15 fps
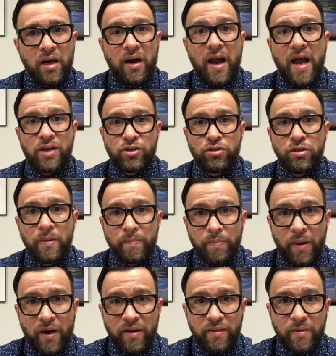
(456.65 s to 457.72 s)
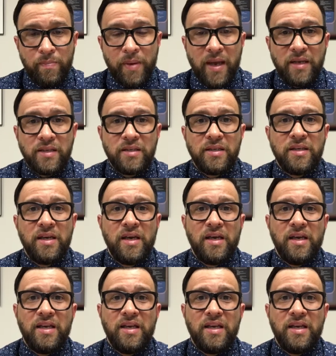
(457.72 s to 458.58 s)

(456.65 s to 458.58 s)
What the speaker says: are actually part of the painting.